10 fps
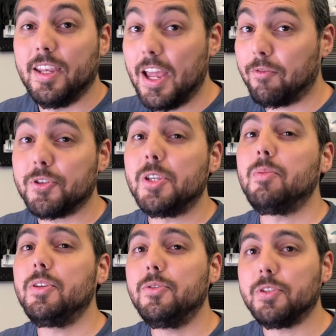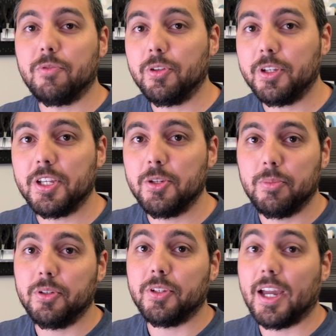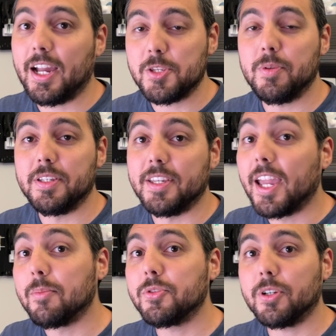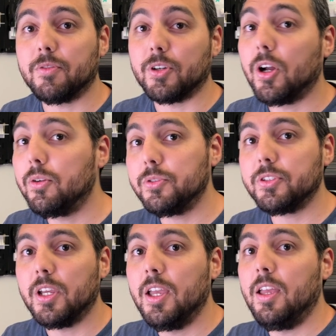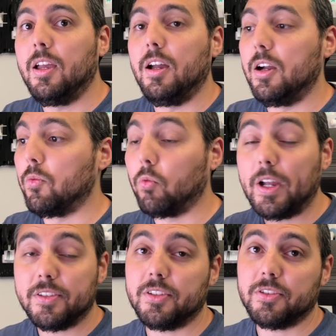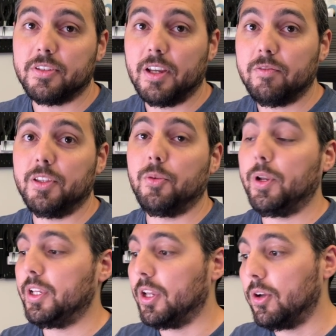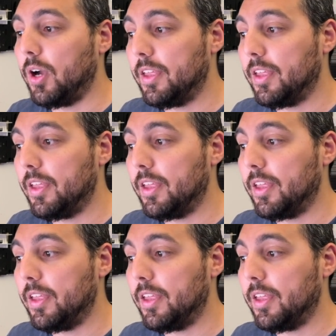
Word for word: Now for C P Us, if you're looking to build a high-speed game server host, uh, Ryzen's definitely the way to go.